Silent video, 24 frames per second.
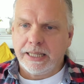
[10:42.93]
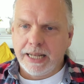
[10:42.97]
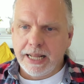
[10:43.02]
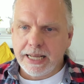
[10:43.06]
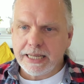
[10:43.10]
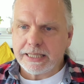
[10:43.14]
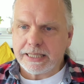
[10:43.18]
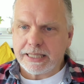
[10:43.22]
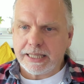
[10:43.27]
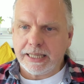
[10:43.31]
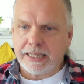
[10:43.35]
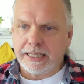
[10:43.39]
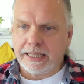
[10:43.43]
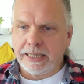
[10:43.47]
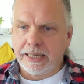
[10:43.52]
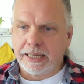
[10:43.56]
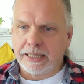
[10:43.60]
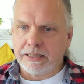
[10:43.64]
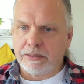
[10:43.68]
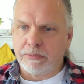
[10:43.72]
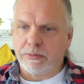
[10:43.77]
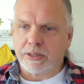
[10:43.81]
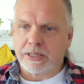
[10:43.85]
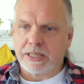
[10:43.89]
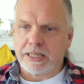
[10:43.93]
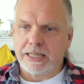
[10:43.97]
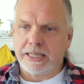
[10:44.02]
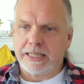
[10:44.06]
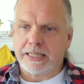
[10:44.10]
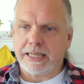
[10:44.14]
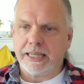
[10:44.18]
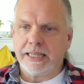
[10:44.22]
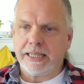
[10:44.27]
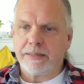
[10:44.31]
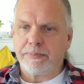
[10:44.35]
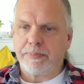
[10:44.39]
next thing I added was
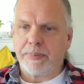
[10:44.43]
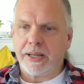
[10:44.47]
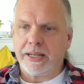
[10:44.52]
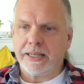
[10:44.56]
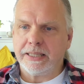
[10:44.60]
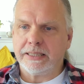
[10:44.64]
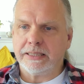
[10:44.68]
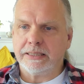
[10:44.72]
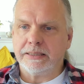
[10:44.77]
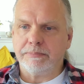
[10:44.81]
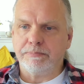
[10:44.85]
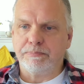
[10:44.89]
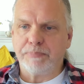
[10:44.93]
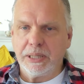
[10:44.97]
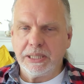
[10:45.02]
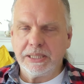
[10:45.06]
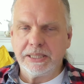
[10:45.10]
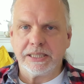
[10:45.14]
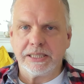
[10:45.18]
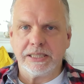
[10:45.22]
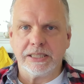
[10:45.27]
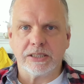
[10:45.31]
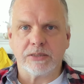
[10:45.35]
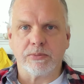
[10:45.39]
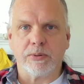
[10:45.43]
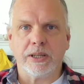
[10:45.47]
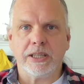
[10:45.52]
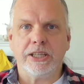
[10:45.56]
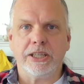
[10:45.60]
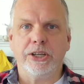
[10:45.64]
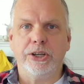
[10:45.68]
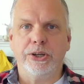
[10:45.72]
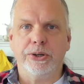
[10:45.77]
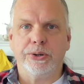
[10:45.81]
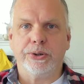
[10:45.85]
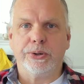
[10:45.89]
these independent buttons. When
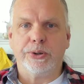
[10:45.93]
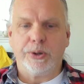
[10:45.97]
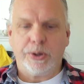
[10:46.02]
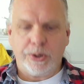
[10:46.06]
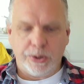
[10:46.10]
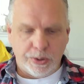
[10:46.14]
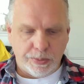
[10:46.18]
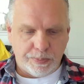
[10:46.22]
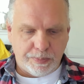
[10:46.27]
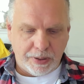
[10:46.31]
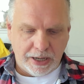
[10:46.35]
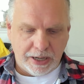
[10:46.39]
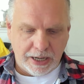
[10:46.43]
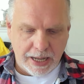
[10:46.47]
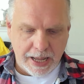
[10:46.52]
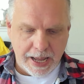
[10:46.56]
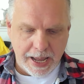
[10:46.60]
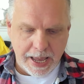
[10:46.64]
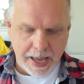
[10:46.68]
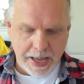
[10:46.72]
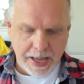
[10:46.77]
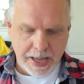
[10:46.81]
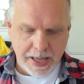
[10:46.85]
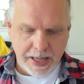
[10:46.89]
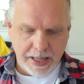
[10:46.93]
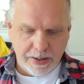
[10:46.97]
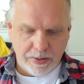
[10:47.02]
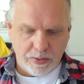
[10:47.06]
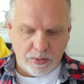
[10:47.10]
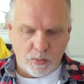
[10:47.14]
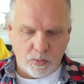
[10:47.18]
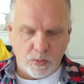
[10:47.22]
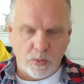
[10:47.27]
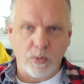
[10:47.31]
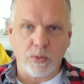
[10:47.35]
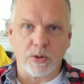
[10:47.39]
your player
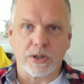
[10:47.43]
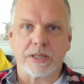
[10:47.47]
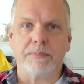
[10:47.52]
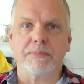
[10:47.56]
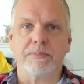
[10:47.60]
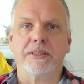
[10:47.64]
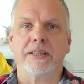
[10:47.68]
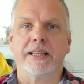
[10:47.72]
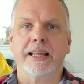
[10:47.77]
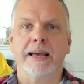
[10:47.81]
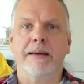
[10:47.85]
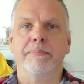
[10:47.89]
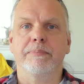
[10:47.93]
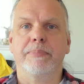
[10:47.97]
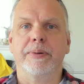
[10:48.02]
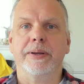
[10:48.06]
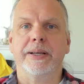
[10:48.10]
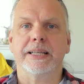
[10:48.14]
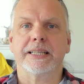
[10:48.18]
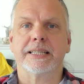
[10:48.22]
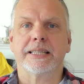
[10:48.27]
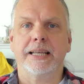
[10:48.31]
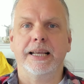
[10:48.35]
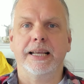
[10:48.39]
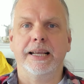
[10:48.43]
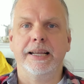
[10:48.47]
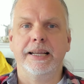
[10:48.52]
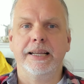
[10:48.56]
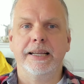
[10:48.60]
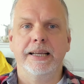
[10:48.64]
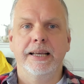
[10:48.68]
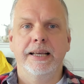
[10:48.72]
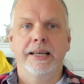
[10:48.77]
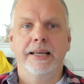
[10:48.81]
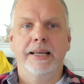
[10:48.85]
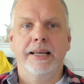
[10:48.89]
walks up to the
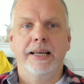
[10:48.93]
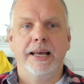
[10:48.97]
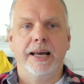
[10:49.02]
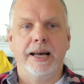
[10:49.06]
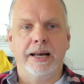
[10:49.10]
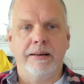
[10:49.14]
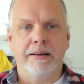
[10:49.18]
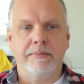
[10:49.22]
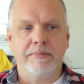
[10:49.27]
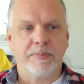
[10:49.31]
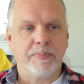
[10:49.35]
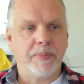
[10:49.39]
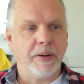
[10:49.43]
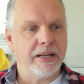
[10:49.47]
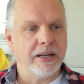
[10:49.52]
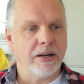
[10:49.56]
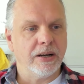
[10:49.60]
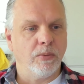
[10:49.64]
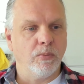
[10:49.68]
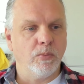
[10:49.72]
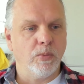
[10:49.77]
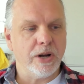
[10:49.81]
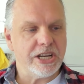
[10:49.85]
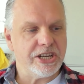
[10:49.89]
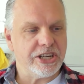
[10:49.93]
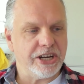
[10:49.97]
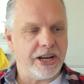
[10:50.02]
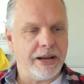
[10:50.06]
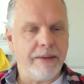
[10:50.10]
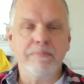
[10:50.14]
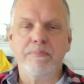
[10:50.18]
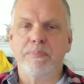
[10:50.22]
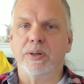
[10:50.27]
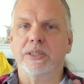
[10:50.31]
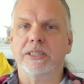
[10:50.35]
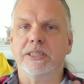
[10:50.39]
NPC, depending on which
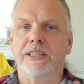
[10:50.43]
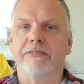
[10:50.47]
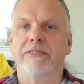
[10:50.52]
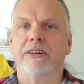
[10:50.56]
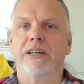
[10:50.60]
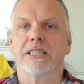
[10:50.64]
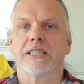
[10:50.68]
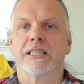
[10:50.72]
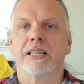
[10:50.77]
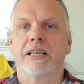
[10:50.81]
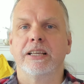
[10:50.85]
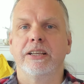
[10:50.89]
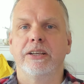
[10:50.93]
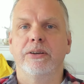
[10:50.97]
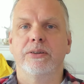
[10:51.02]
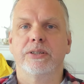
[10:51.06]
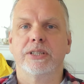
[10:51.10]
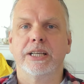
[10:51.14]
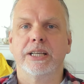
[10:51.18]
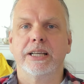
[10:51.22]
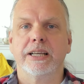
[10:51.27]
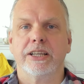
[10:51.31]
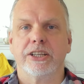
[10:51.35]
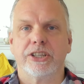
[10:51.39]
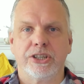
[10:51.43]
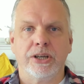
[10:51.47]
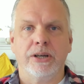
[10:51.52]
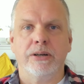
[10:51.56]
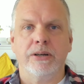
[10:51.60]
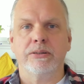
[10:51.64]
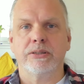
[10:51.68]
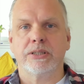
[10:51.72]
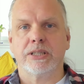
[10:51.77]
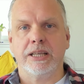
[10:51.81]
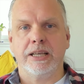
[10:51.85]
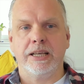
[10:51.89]
input device they're using, it
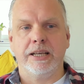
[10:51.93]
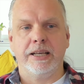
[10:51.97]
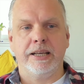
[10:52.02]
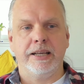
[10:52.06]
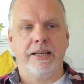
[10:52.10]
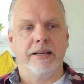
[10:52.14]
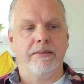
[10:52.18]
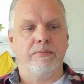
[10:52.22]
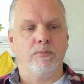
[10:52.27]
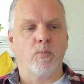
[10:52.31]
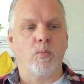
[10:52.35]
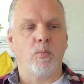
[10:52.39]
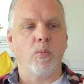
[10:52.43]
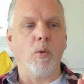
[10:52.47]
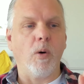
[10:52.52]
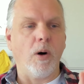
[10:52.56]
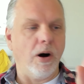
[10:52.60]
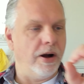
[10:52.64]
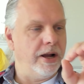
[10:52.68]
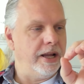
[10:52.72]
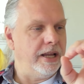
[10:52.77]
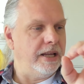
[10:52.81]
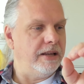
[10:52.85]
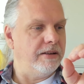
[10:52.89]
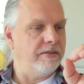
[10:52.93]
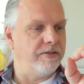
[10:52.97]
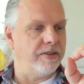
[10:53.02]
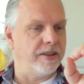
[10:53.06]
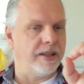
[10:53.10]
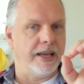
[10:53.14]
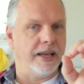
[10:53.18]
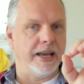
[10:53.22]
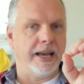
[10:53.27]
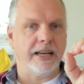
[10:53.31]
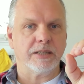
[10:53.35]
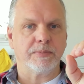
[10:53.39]
shows the Y for
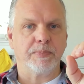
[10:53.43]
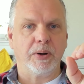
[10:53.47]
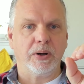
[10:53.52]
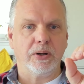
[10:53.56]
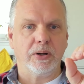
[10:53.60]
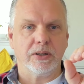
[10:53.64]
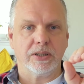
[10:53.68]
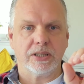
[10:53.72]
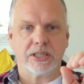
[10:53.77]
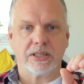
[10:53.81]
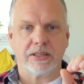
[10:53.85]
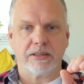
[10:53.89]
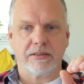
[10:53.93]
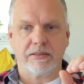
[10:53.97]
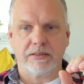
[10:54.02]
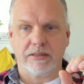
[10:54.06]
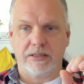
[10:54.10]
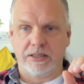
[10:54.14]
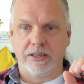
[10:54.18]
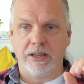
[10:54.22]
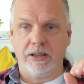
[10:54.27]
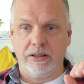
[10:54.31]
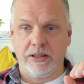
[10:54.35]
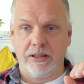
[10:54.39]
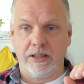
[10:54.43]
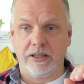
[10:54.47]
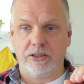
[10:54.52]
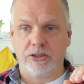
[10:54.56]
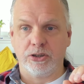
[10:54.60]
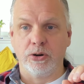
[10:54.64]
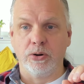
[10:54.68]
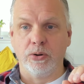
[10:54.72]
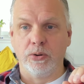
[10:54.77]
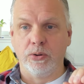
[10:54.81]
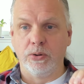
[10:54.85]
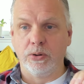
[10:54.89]
the Xbox, so they
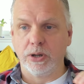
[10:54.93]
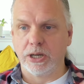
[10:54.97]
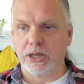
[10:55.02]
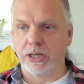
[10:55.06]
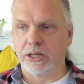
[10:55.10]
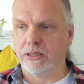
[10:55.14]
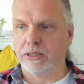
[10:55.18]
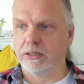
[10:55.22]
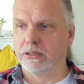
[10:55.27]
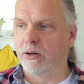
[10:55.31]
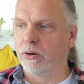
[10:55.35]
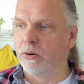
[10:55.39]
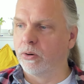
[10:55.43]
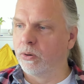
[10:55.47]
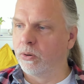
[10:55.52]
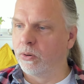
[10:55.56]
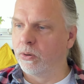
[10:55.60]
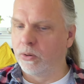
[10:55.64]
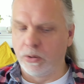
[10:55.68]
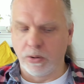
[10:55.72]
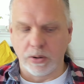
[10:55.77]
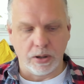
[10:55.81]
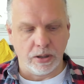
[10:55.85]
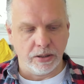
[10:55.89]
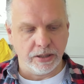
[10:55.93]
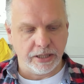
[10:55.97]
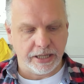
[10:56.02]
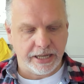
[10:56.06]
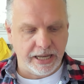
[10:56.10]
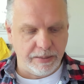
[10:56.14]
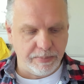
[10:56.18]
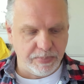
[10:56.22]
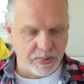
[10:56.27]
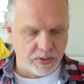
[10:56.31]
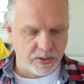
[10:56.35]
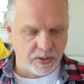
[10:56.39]
talk, or on the
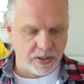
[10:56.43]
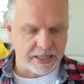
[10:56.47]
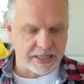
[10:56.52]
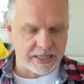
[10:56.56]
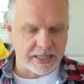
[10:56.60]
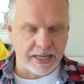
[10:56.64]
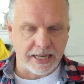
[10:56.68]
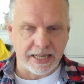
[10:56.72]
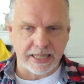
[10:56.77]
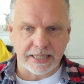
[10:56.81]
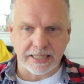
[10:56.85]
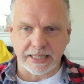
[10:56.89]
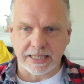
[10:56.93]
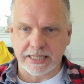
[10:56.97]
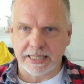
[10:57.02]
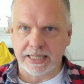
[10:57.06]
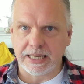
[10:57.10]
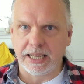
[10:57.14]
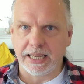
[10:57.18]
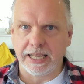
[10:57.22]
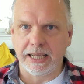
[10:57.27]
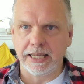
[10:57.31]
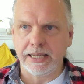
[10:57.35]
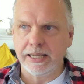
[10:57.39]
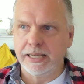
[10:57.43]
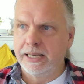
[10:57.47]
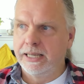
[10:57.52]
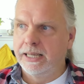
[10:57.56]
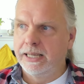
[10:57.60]
keyboard it's the letter C.